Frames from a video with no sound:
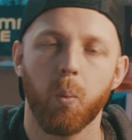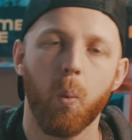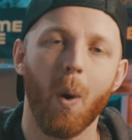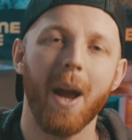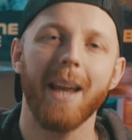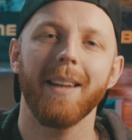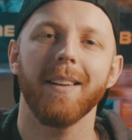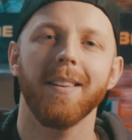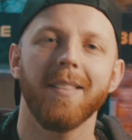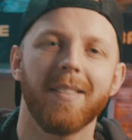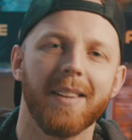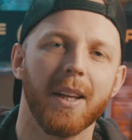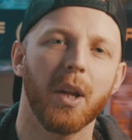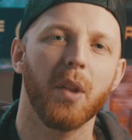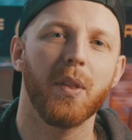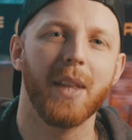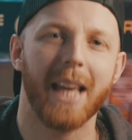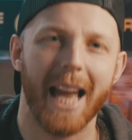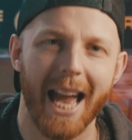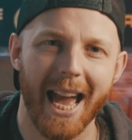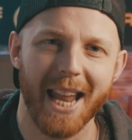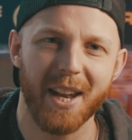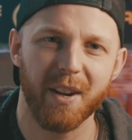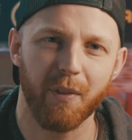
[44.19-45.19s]
wait until
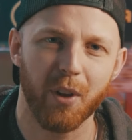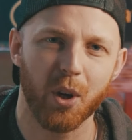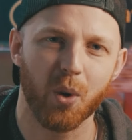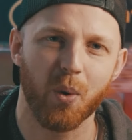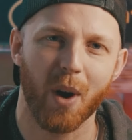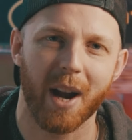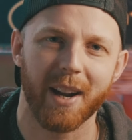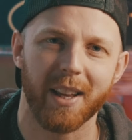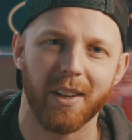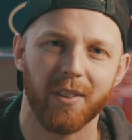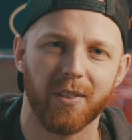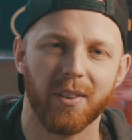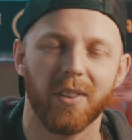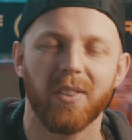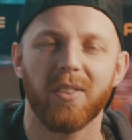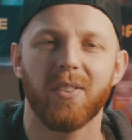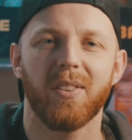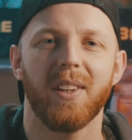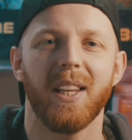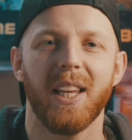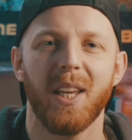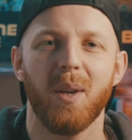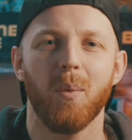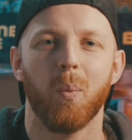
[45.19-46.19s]
the end of the credits to
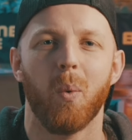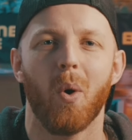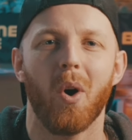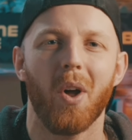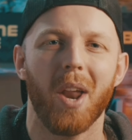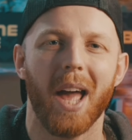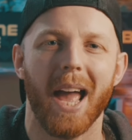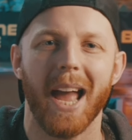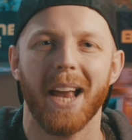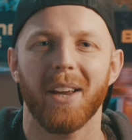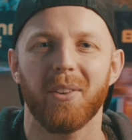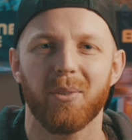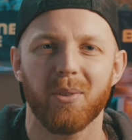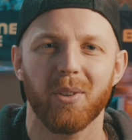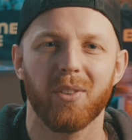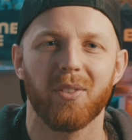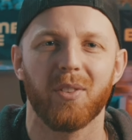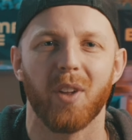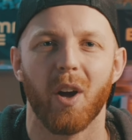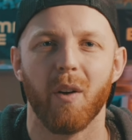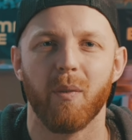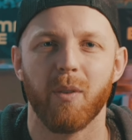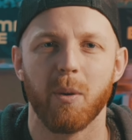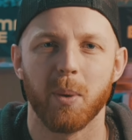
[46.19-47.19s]
see what extra
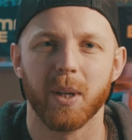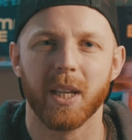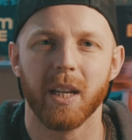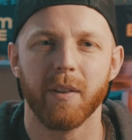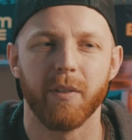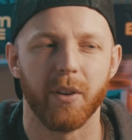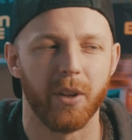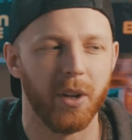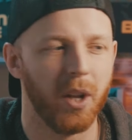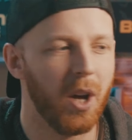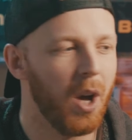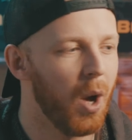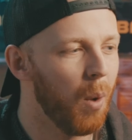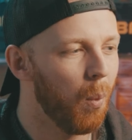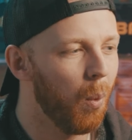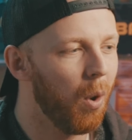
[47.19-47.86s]
stuff we were given,